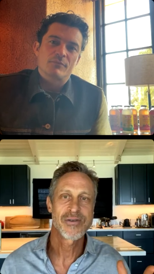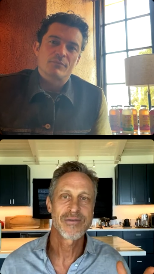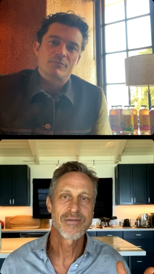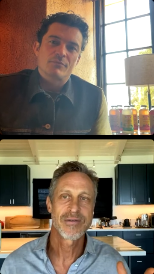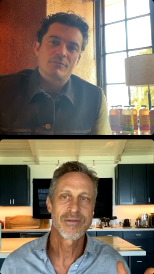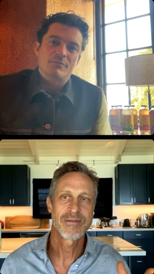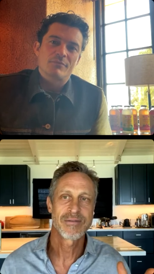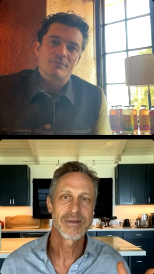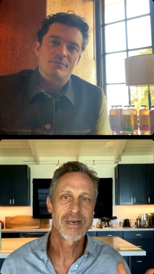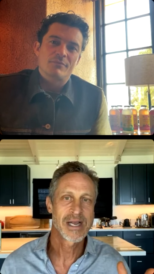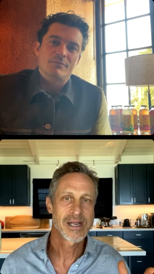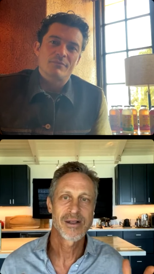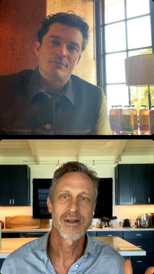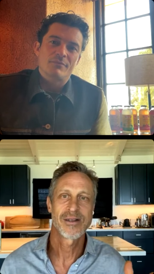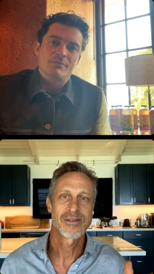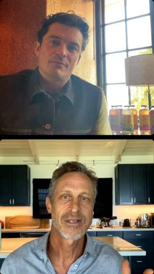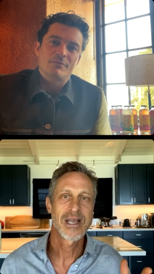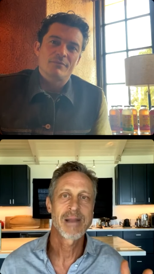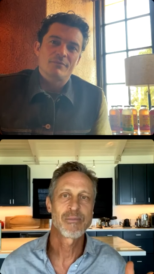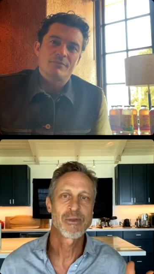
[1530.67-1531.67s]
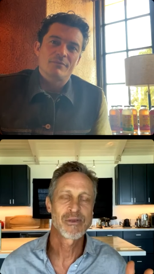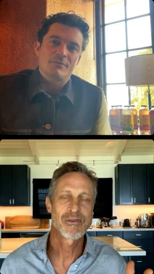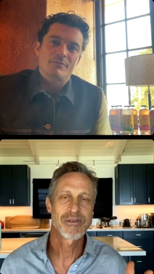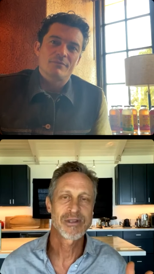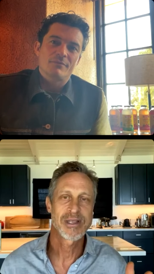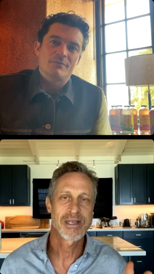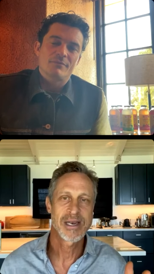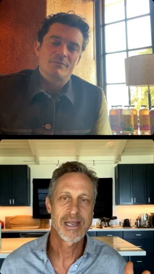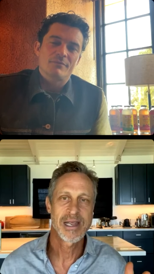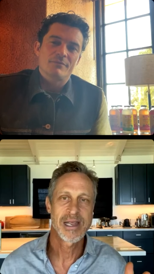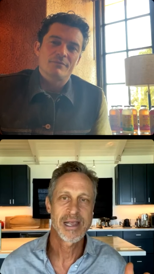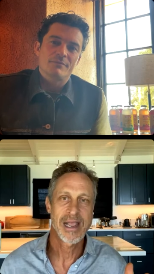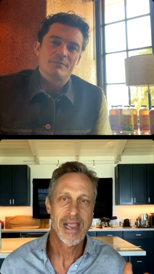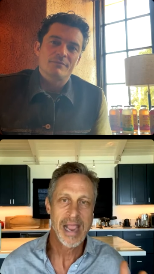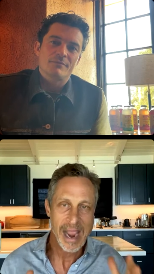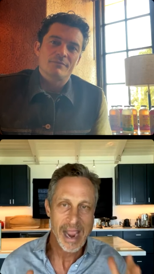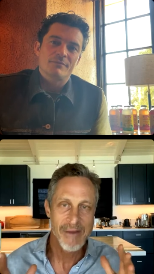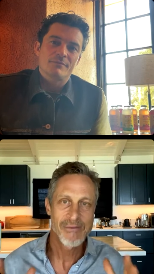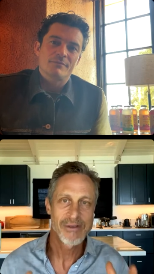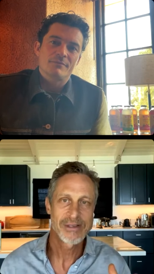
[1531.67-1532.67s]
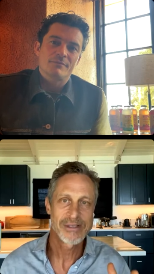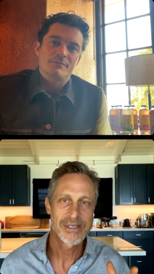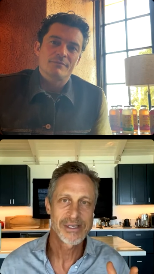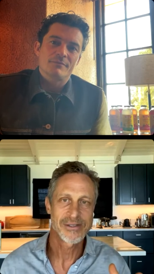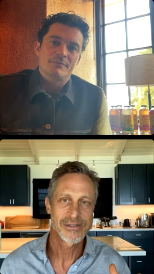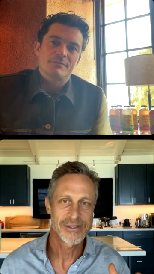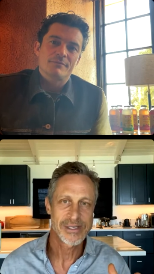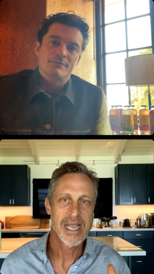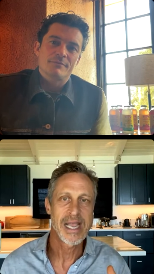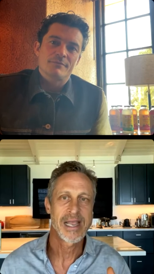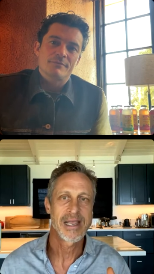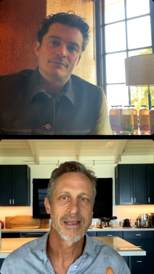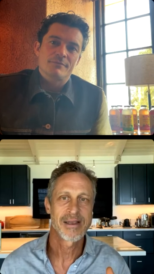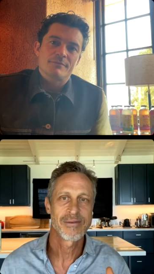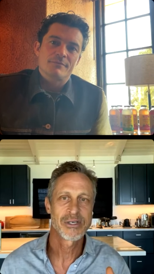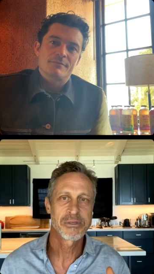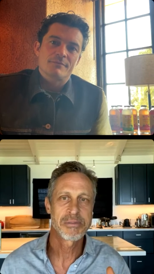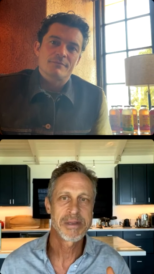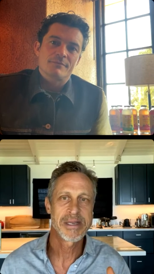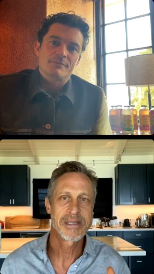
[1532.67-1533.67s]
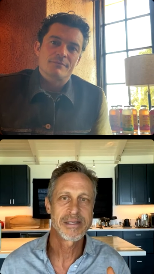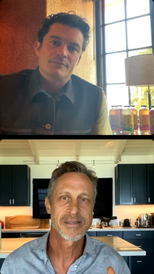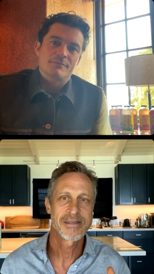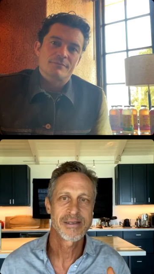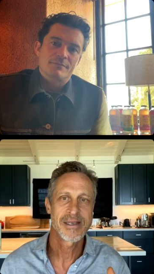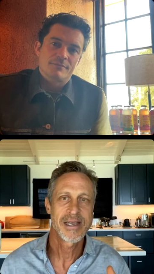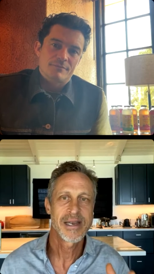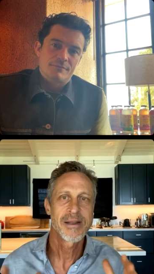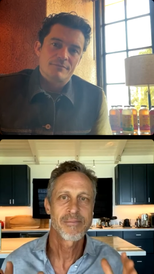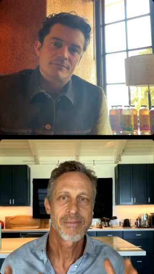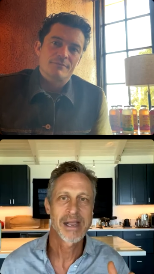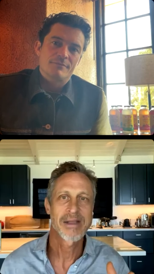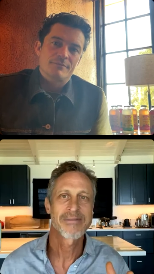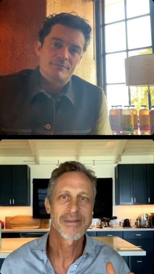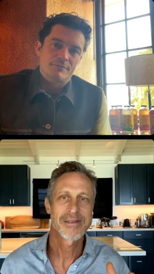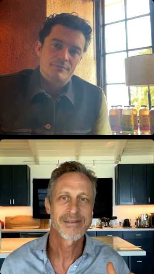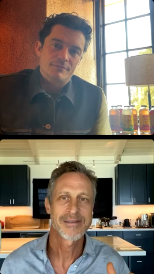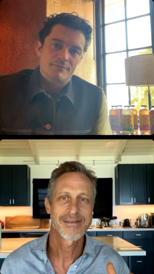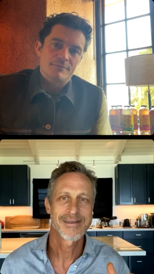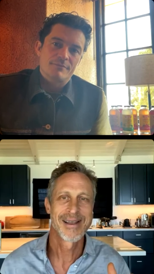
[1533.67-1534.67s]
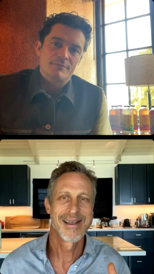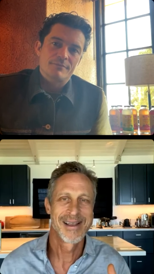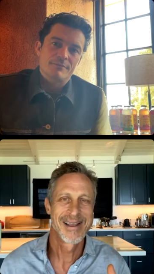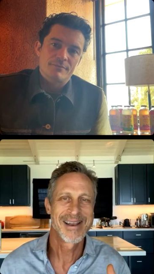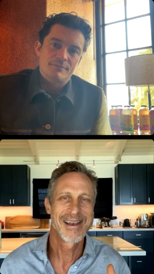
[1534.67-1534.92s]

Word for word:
Speaker 1: do what I call time restricted eating every single day, which means eating breakfast.